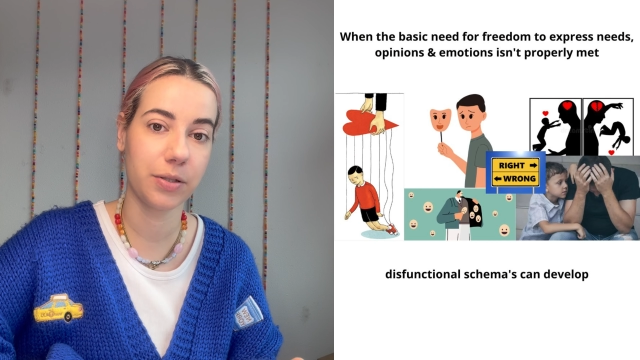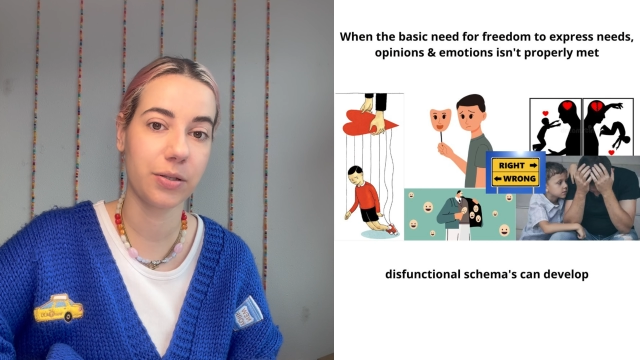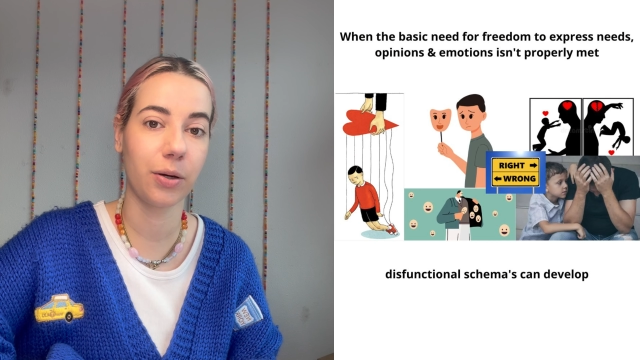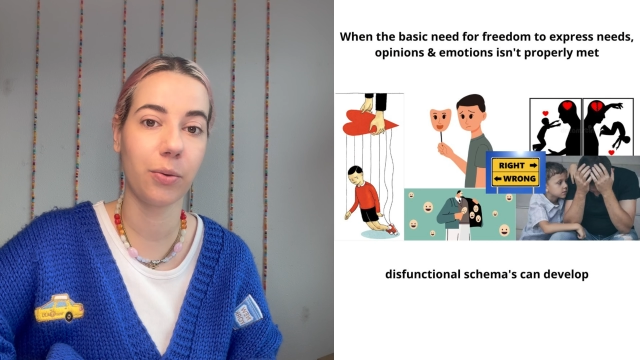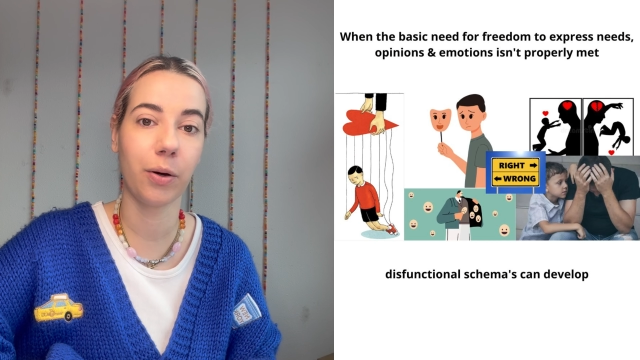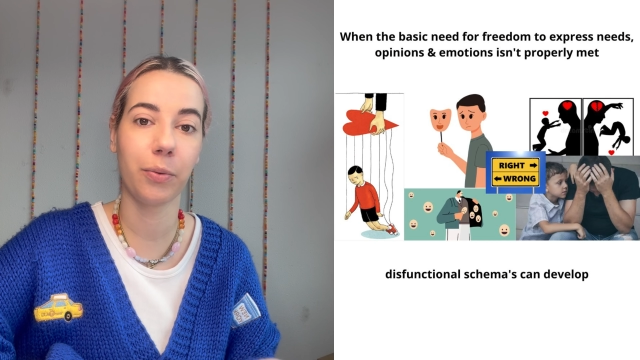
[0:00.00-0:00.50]

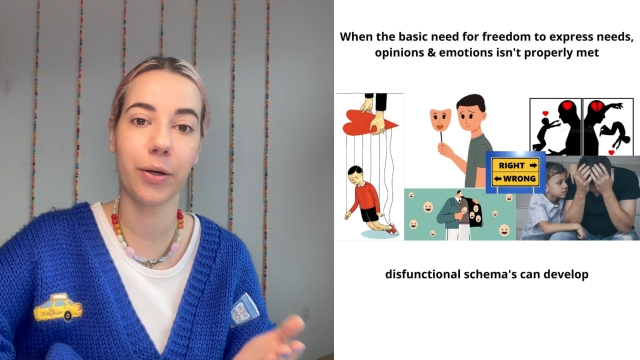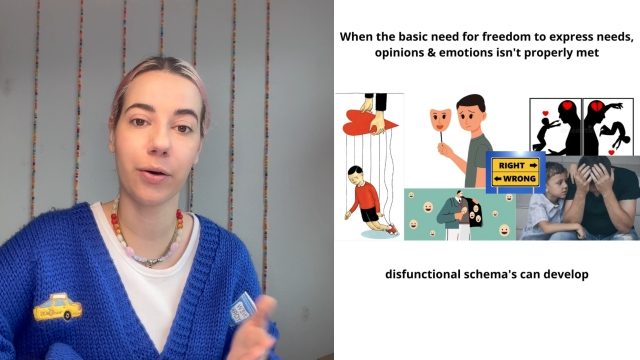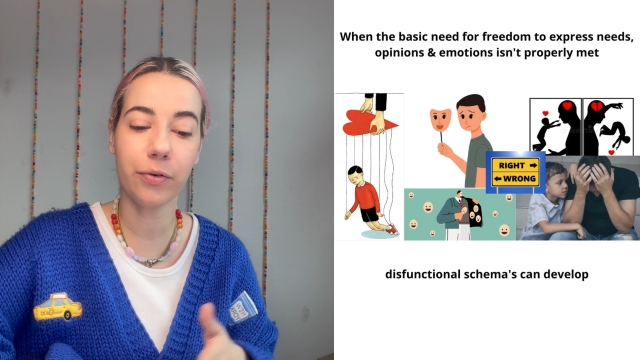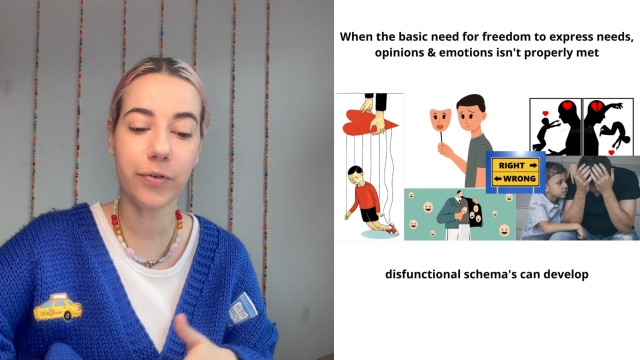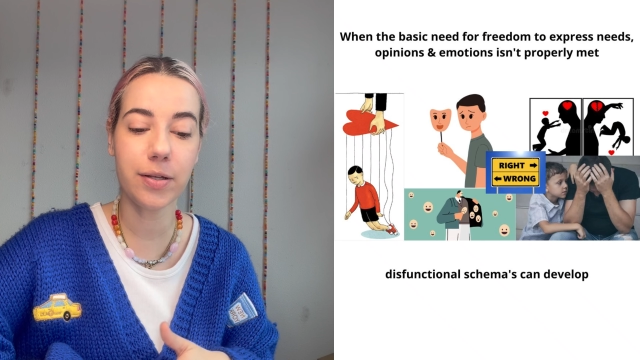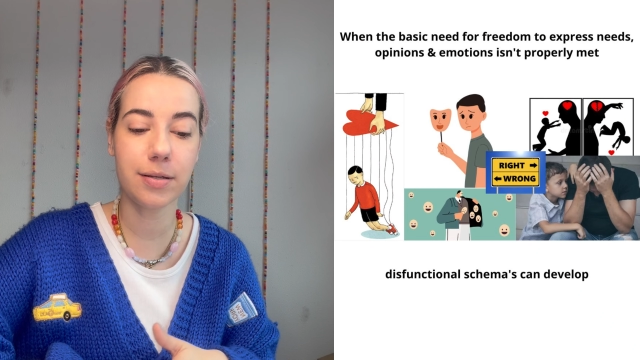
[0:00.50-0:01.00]
So what we
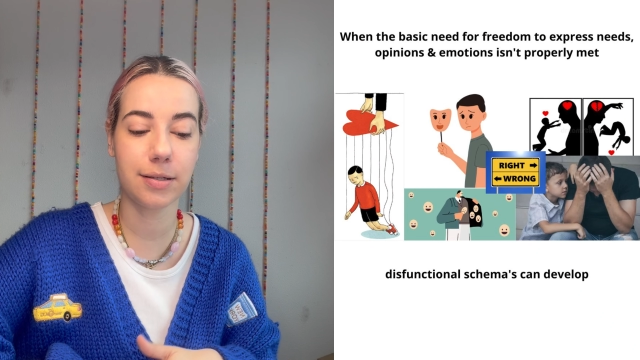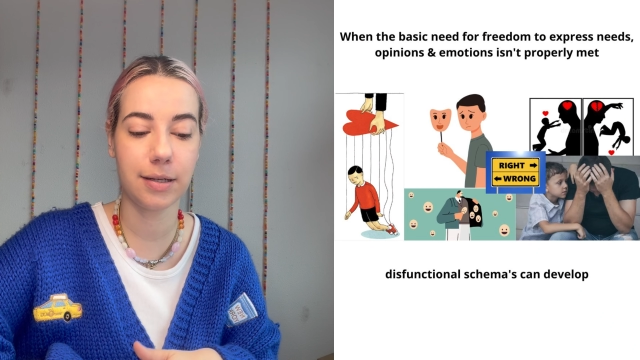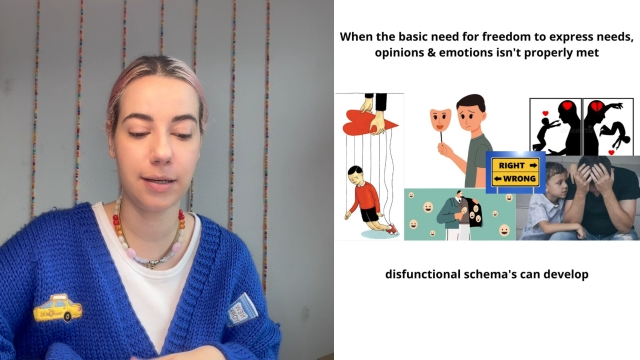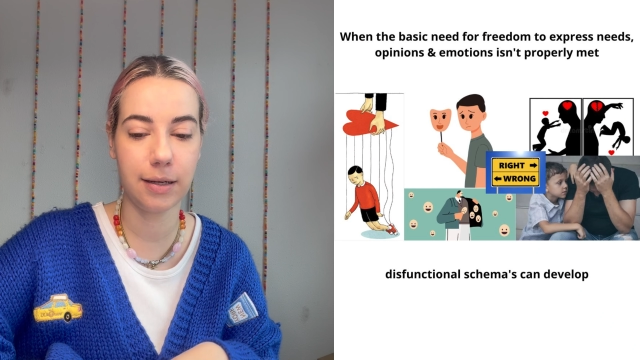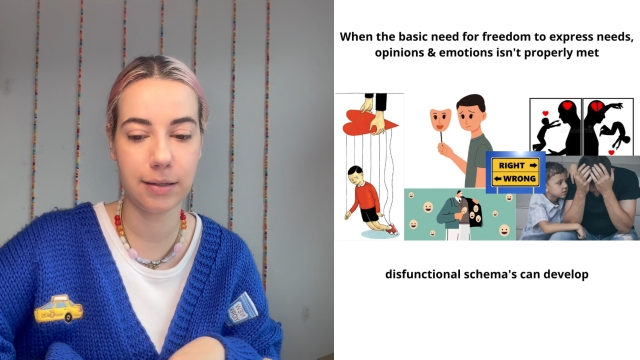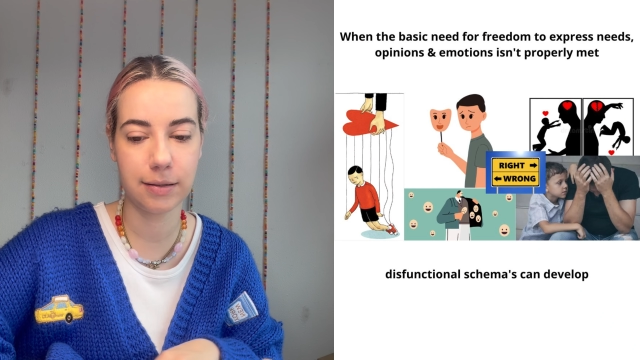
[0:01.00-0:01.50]
often
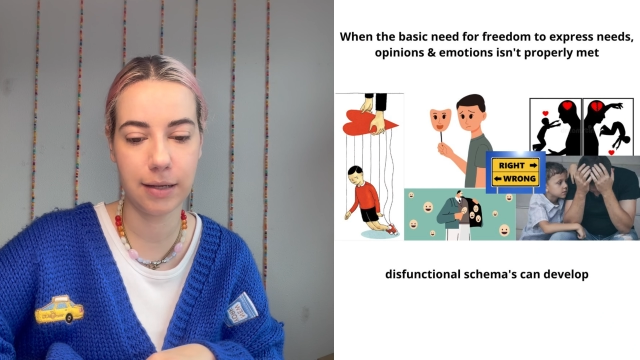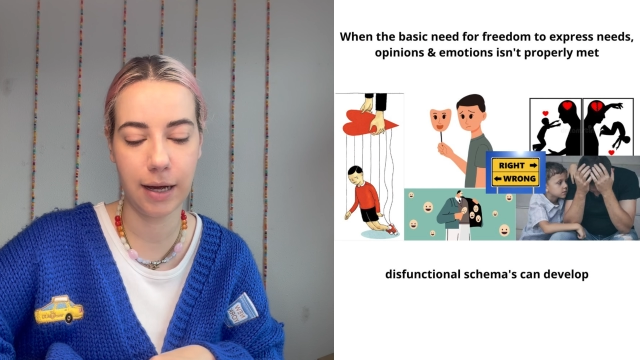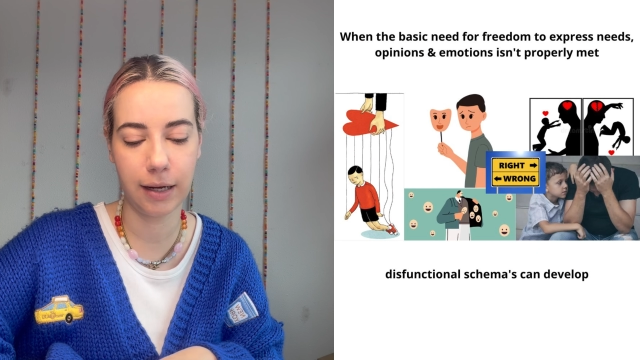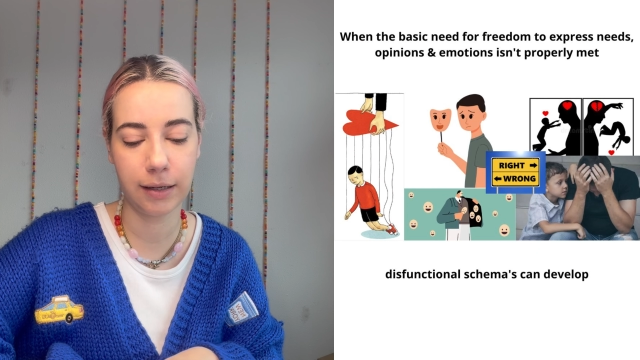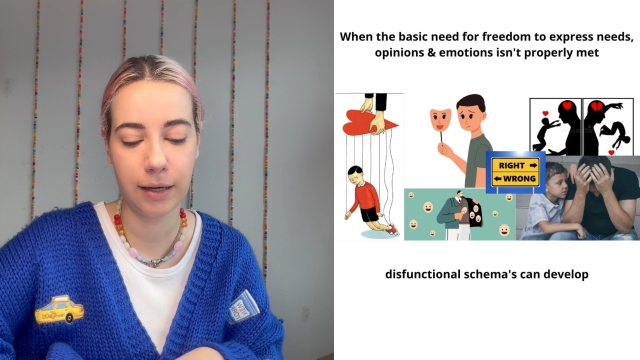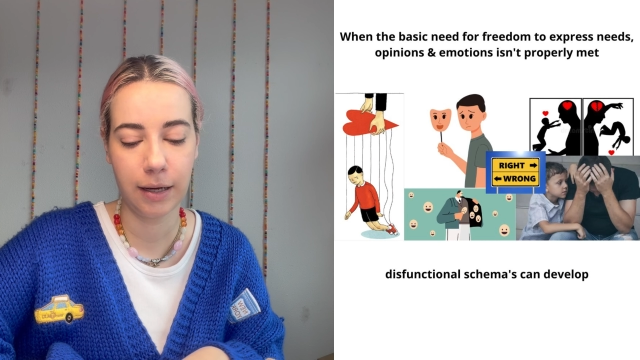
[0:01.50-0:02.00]
see is
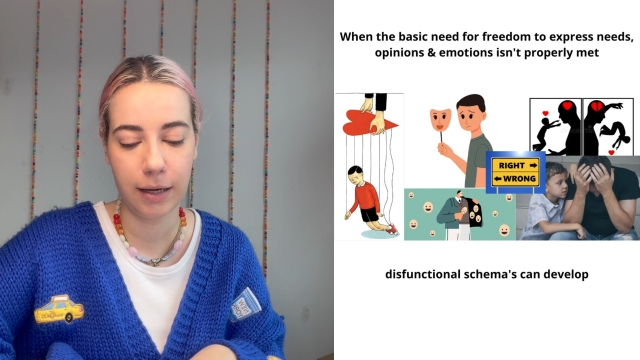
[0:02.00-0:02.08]
that